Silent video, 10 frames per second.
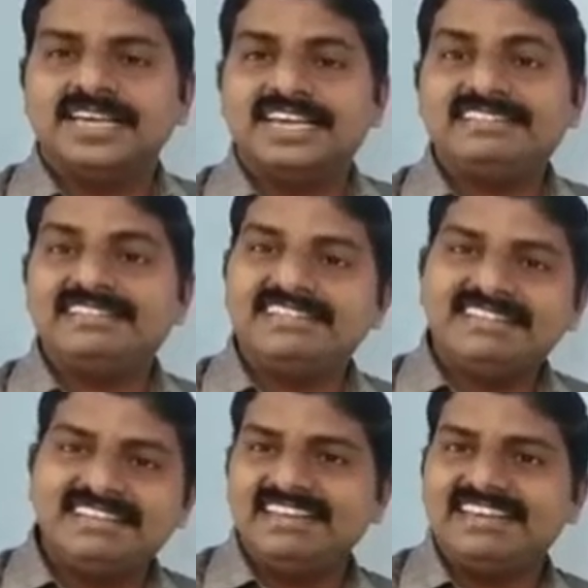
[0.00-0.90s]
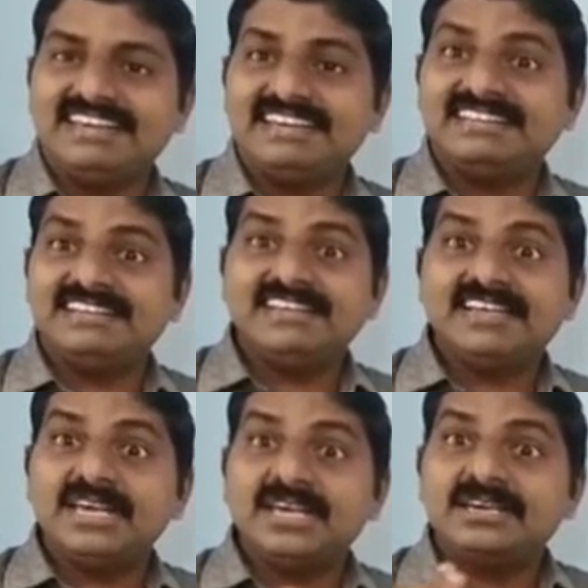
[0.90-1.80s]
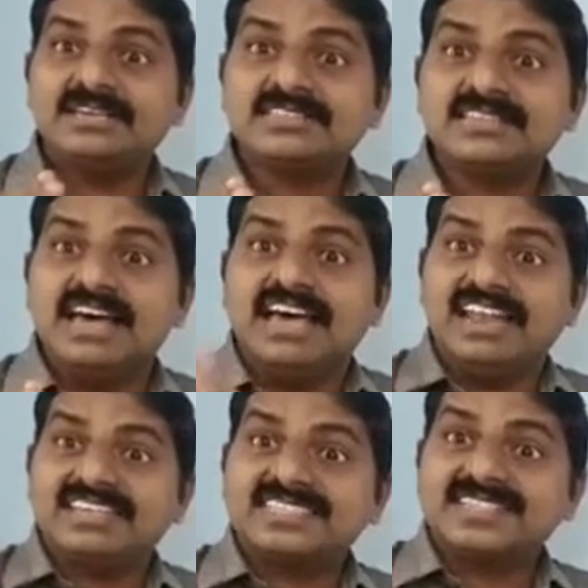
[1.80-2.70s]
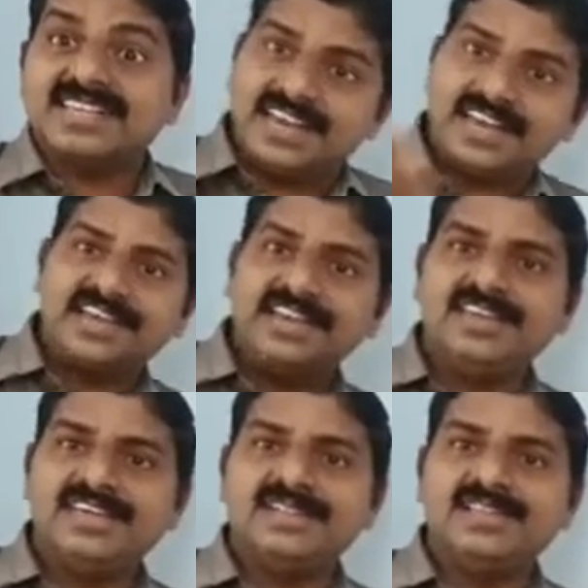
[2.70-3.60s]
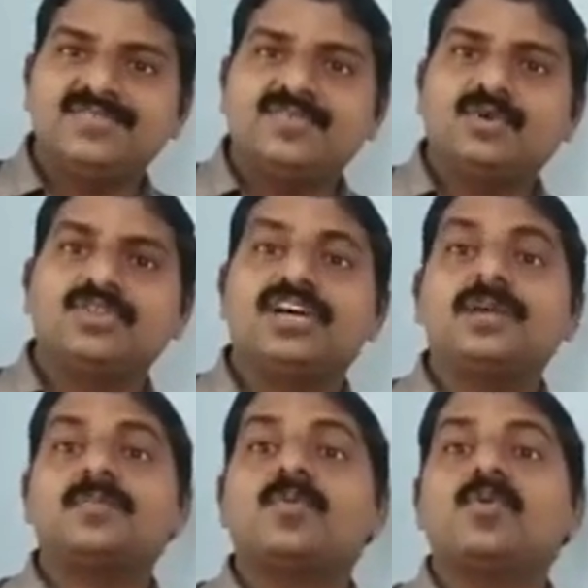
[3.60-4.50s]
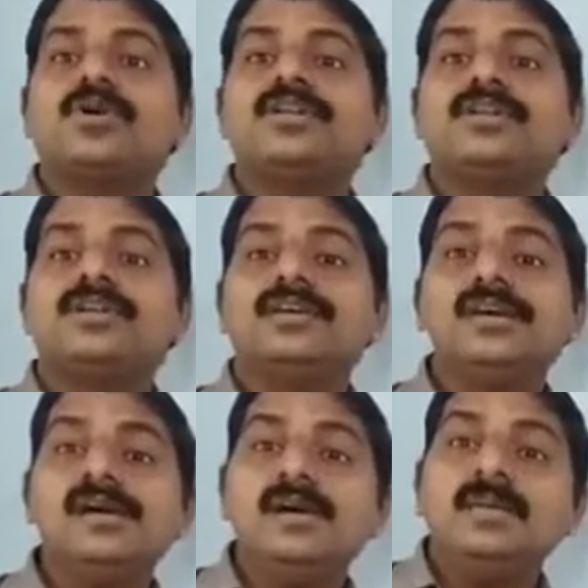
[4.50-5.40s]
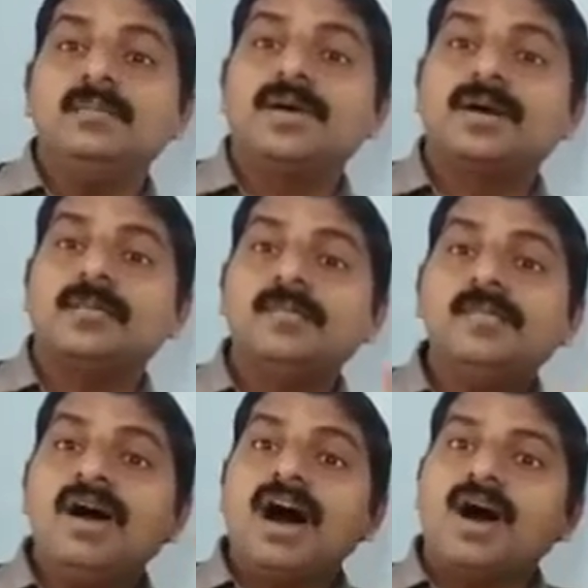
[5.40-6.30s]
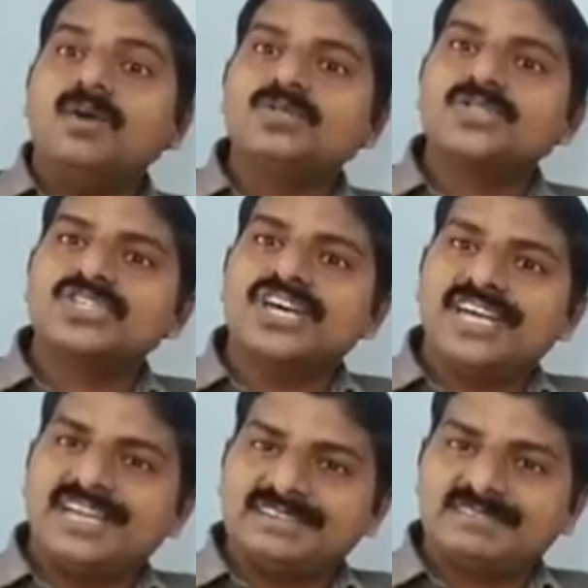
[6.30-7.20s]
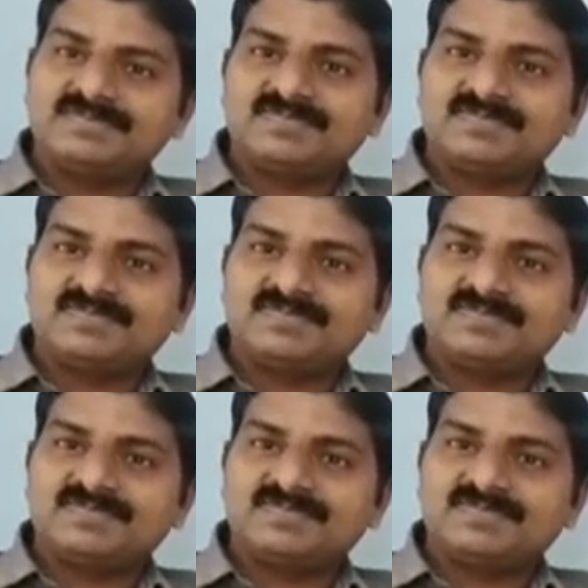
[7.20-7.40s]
80 degree is less than 90, therefore that point become outside.